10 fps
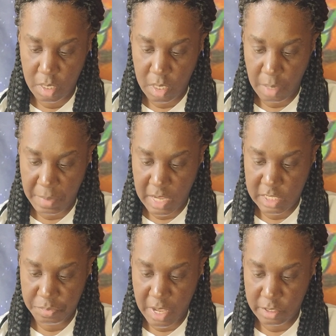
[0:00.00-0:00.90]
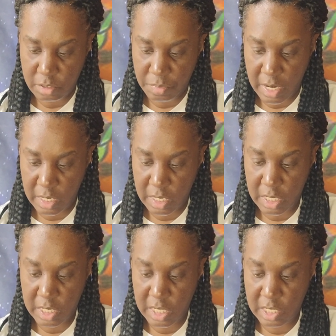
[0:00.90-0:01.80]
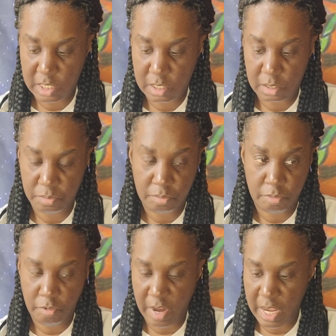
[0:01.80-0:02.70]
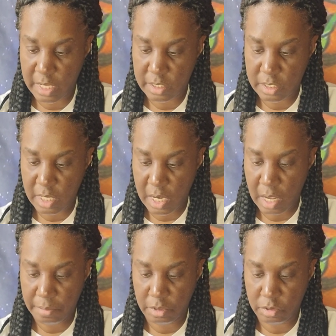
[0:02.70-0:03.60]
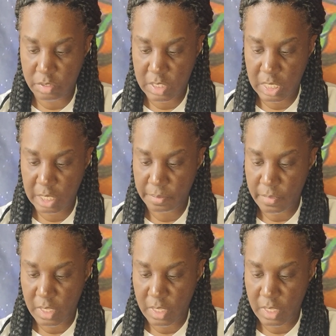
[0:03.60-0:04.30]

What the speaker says: and I'm not sponsored by none of these brands that I'm using.